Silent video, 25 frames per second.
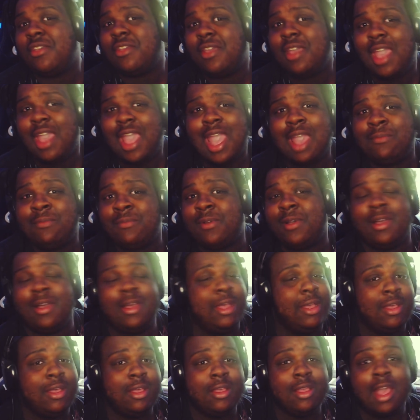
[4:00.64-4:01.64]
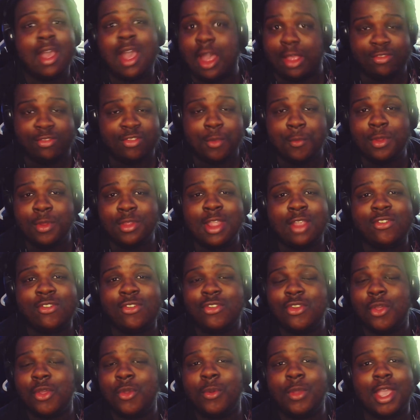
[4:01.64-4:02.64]
have someone that you
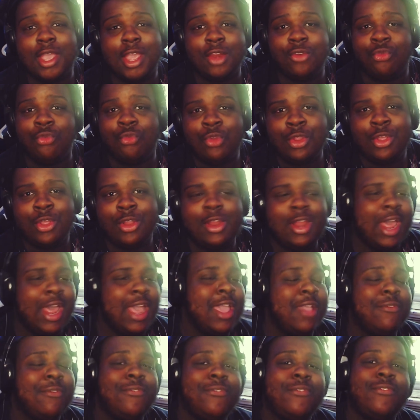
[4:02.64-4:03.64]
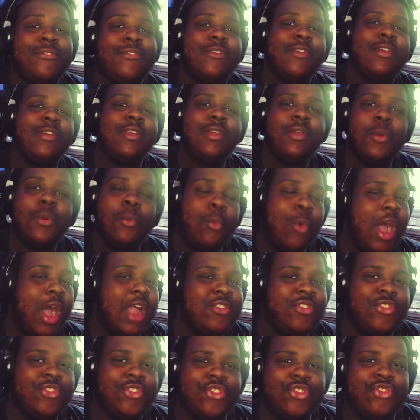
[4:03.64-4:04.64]
know in real life
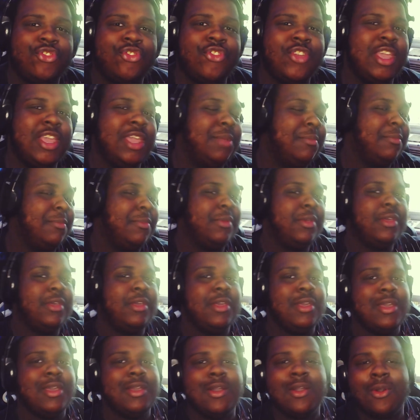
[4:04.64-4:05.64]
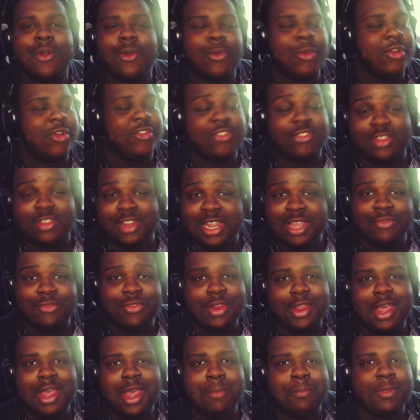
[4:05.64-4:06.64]
watch your stream, or just leave it
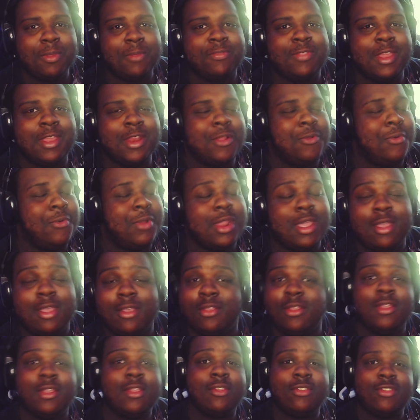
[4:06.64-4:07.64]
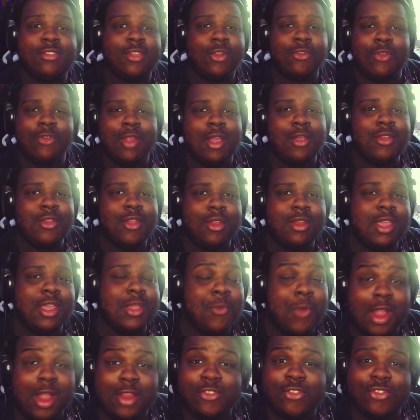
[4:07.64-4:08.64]
up if they don't want to sit around all day and
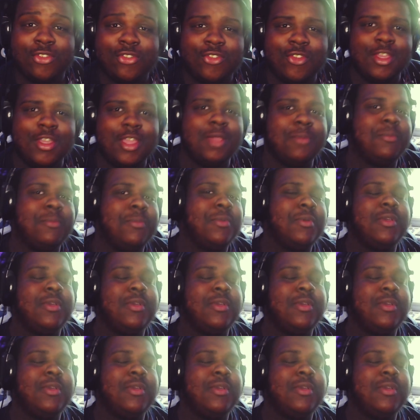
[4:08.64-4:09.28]
watch your stream.